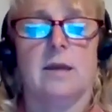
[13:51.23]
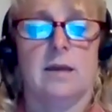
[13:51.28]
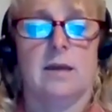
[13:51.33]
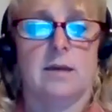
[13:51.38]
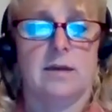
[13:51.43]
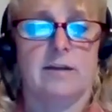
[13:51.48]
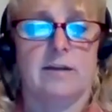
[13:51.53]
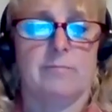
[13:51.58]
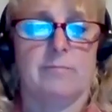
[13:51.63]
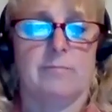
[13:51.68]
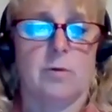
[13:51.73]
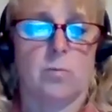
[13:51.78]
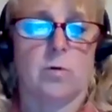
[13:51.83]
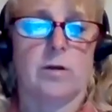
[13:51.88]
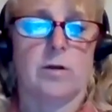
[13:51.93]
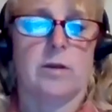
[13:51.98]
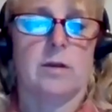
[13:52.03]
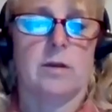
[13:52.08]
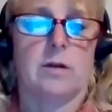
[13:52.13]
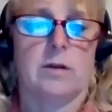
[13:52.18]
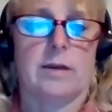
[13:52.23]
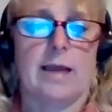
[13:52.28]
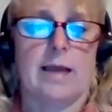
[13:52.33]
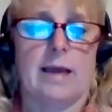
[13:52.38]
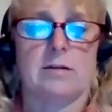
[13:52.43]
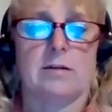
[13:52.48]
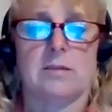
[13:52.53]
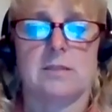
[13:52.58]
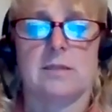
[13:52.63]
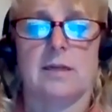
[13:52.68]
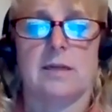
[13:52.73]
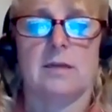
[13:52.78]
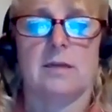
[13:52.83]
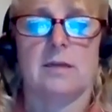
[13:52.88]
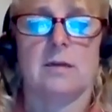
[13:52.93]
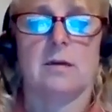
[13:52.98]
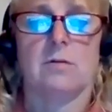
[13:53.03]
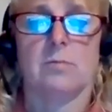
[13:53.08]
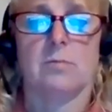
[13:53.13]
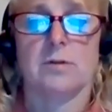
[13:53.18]
and have been working on out-of-state
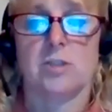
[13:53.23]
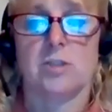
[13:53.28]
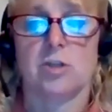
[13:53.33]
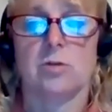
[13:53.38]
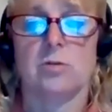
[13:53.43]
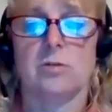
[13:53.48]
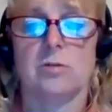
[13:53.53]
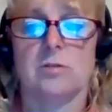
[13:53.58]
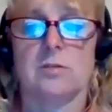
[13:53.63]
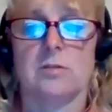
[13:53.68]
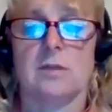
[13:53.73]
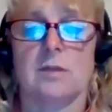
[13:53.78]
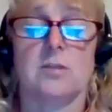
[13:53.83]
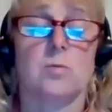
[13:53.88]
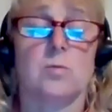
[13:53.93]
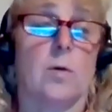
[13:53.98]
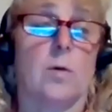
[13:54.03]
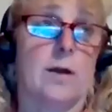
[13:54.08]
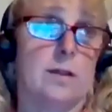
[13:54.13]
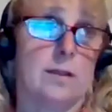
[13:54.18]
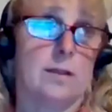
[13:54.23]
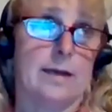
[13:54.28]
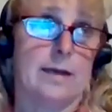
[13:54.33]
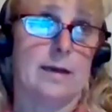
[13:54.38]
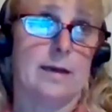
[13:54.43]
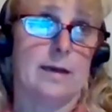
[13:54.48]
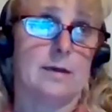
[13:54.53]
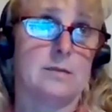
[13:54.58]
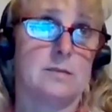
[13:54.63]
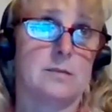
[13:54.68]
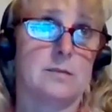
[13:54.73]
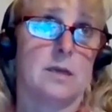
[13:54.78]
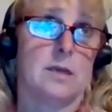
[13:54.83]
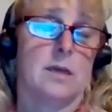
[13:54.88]
originals as well as